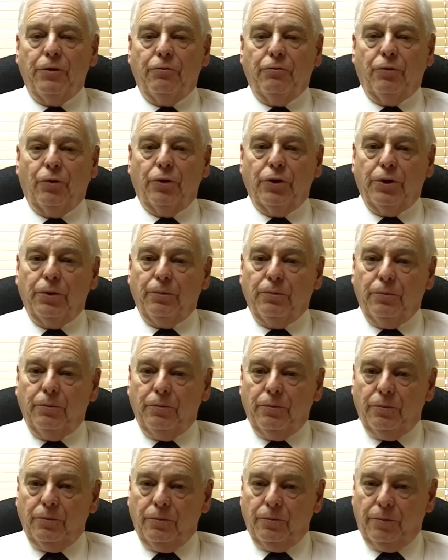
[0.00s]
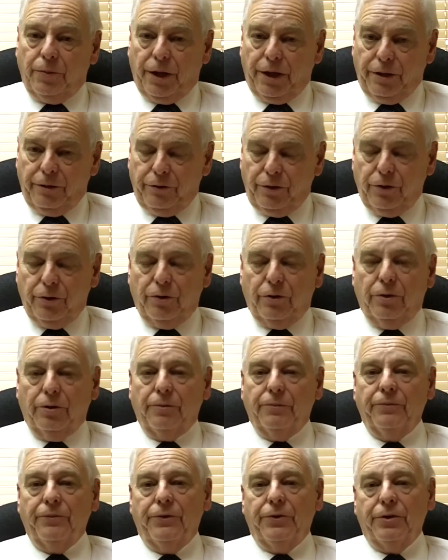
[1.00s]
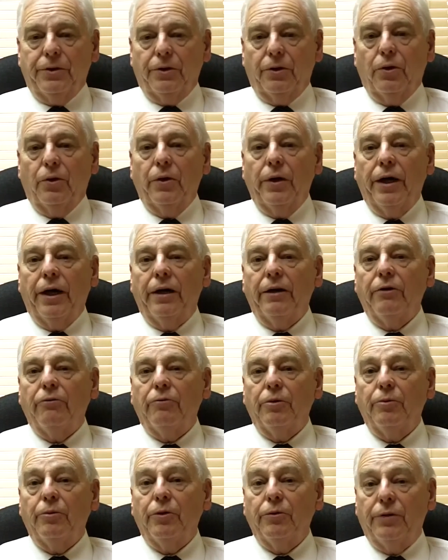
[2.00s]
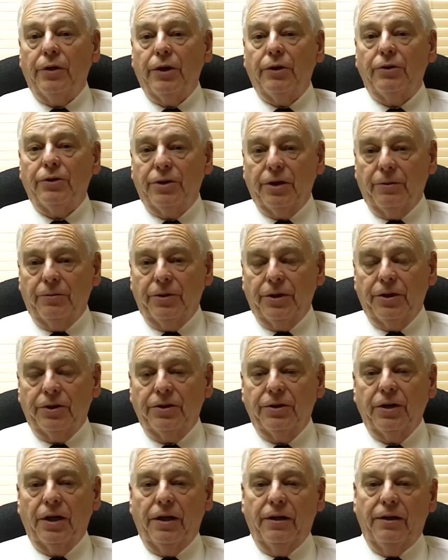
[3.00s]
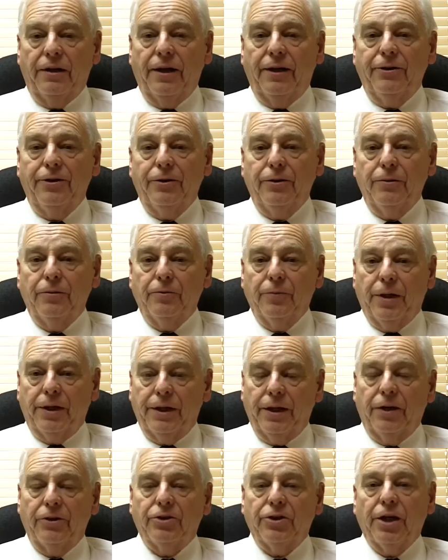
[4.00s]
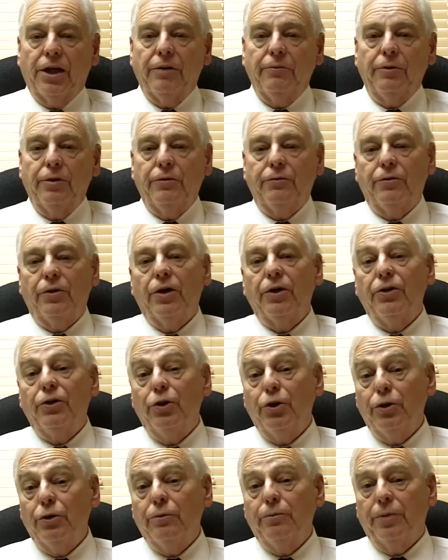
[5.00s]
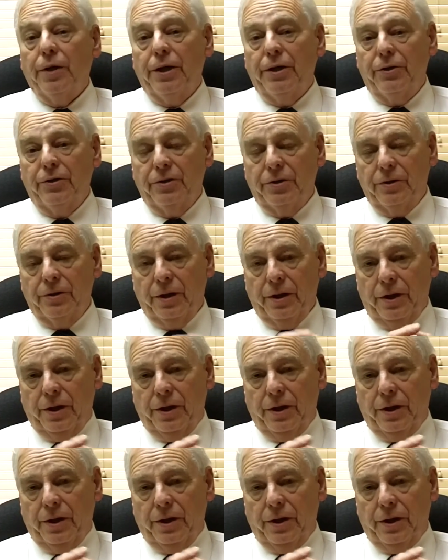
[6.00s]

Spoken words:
for the buyer of your home to go ahead and remove their subjects, and then by that time you've done your buyer's